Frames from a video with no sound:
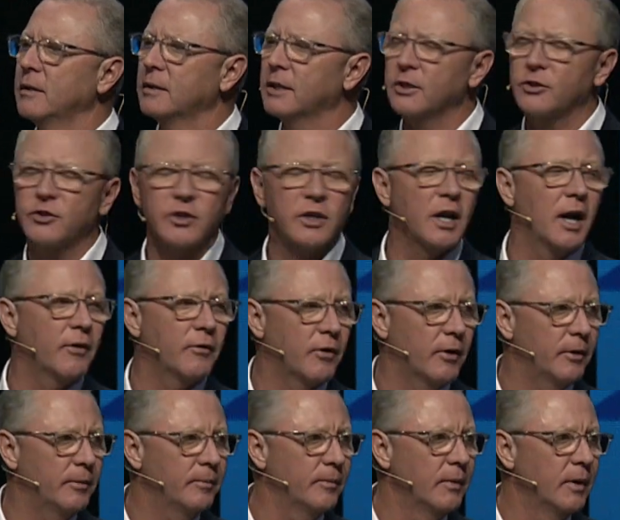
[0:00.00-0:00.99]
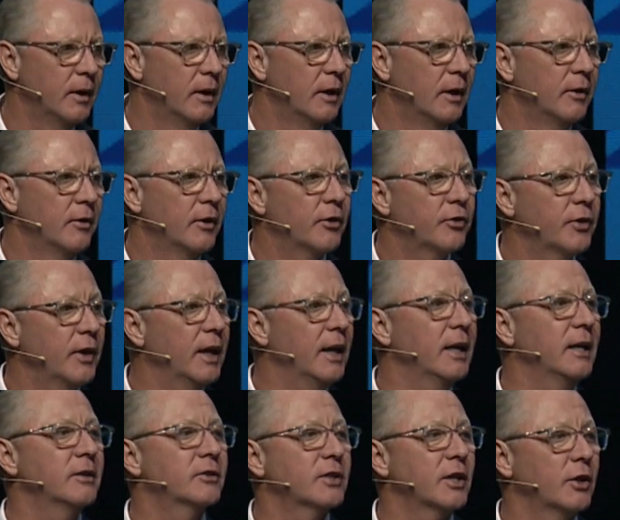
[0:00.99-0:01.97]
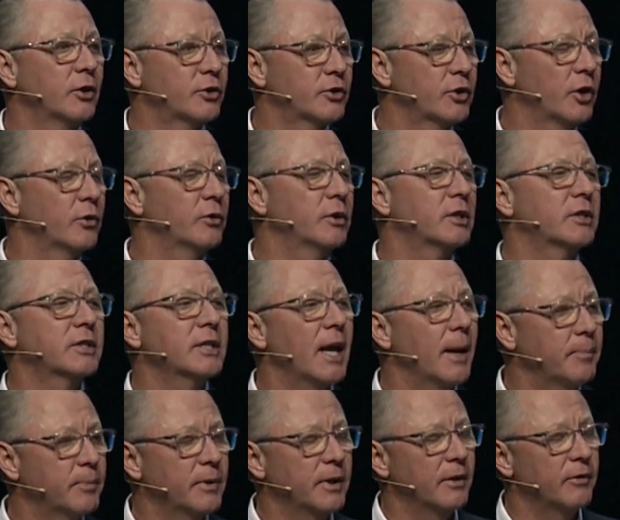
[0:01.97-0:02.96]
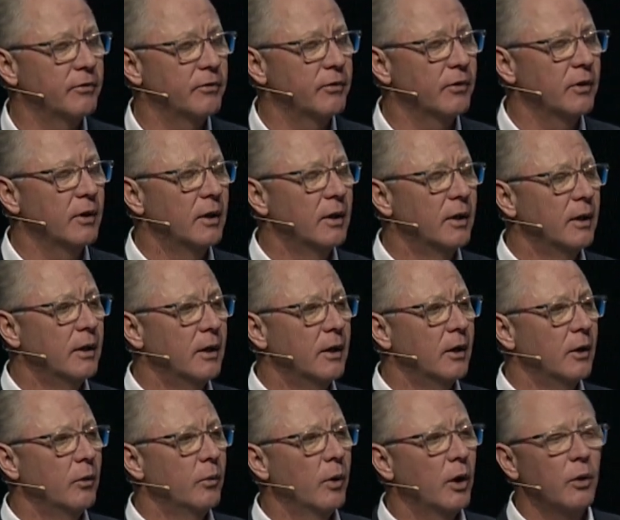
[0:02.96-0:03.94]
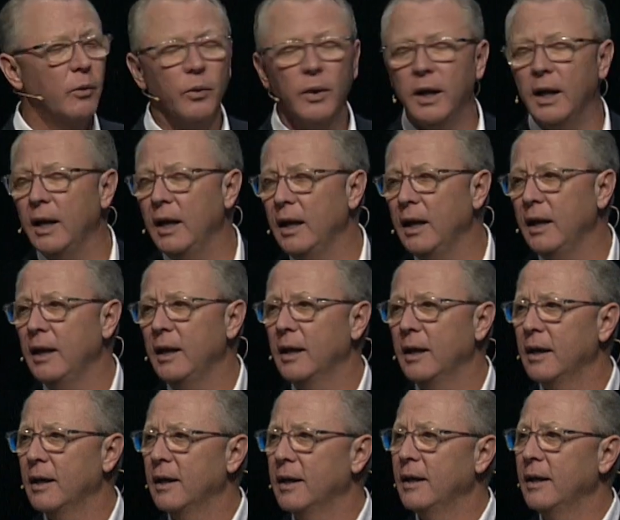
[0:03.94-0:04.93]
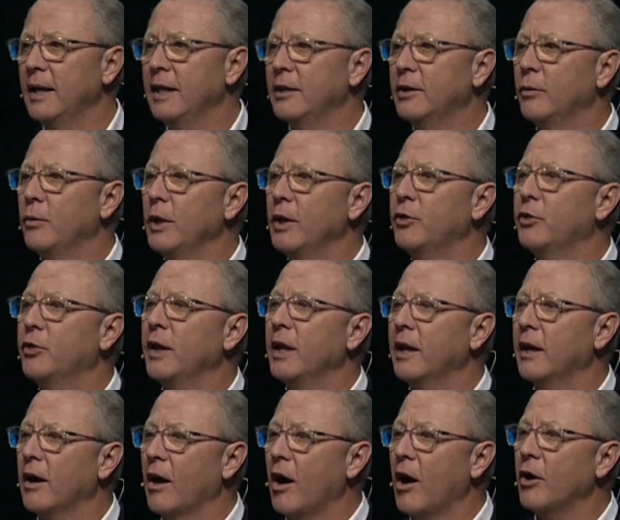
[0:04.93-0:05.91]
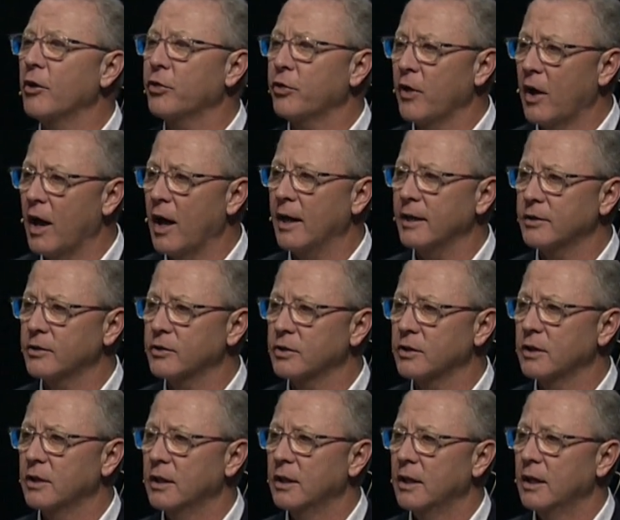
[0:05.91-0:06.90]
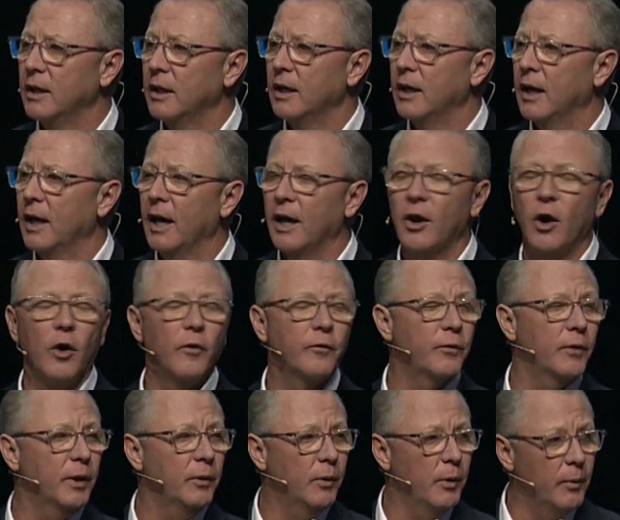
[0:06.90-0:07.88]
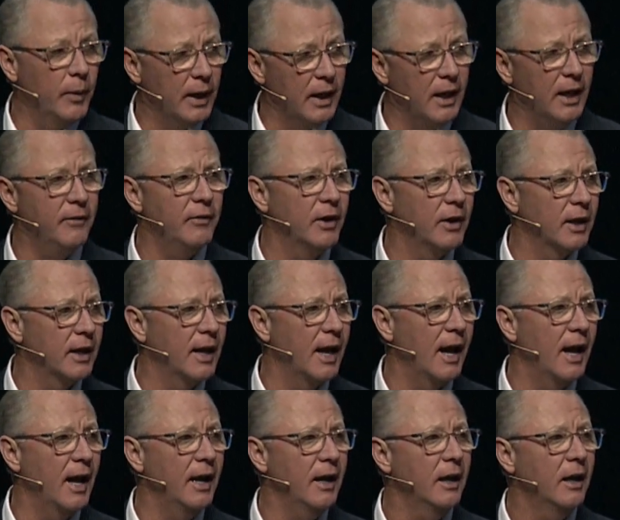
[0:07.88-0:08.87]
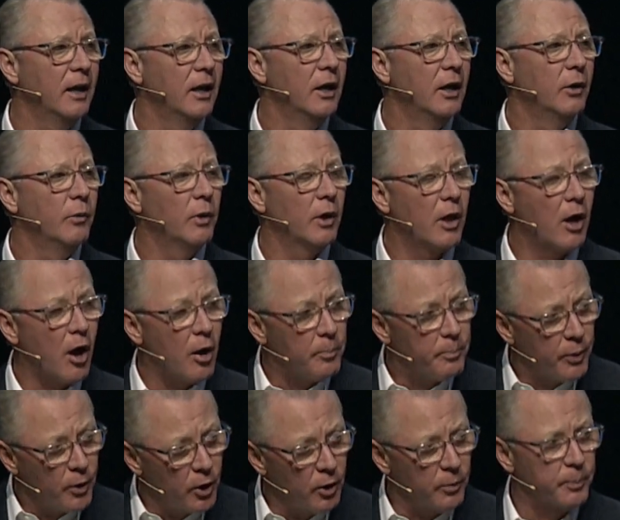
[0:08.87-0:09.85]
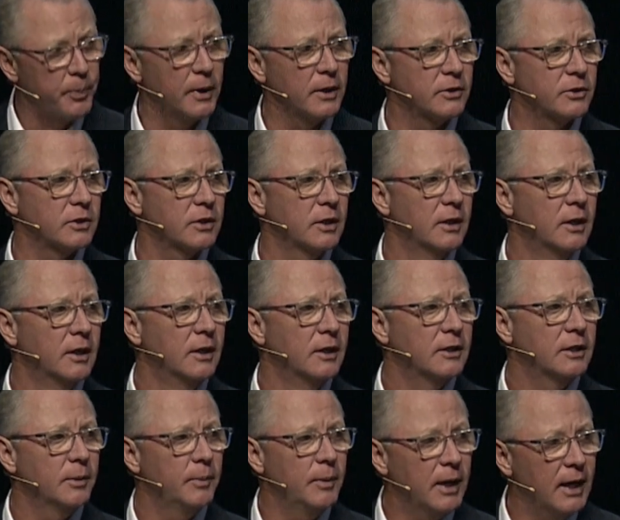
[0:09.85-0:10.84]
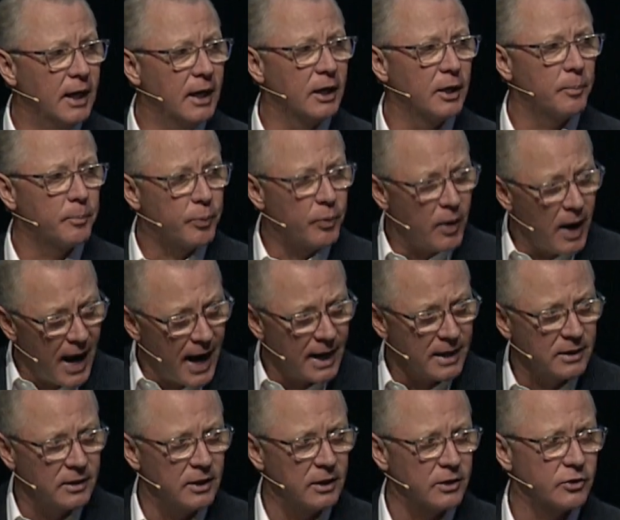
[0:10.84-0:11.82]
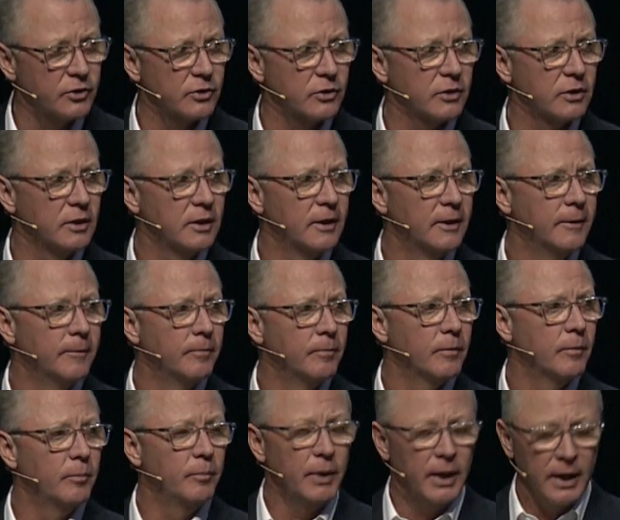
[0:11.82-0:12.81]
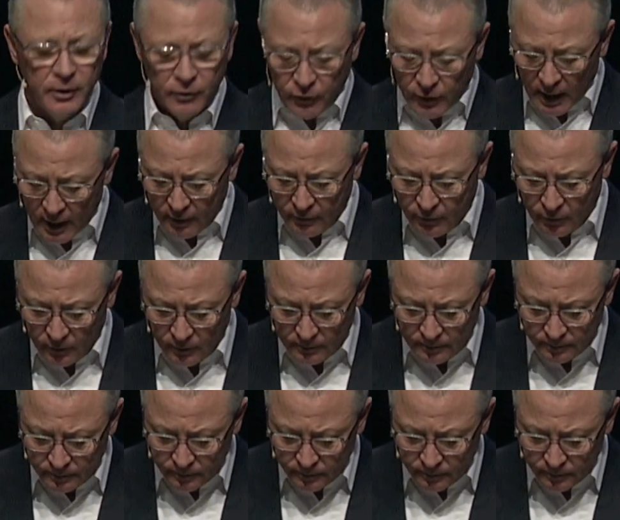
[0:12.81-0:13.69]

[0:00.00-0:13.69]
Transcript: discover the things that are so deceptive where we need to rethink our thoughts. And hopefully, when we leave here today, we'll all purpose to begin to practice being thankful.